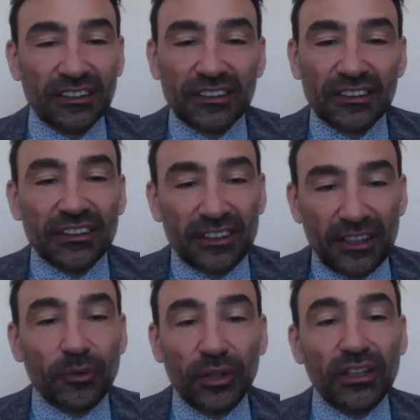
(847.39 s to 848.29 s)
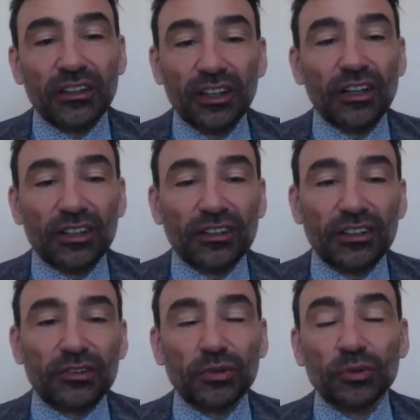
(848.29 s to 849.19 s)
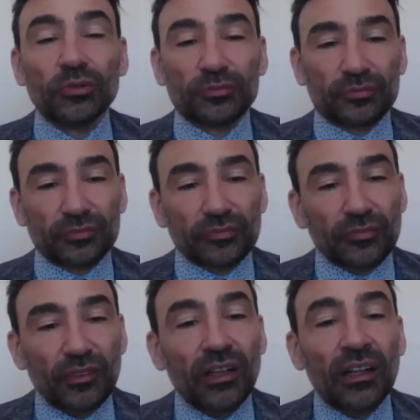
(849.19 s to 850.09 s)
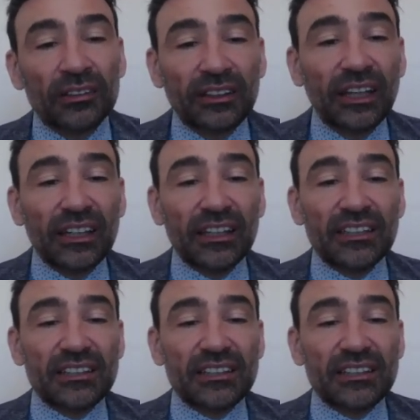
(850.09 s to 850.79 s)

we learn to take instead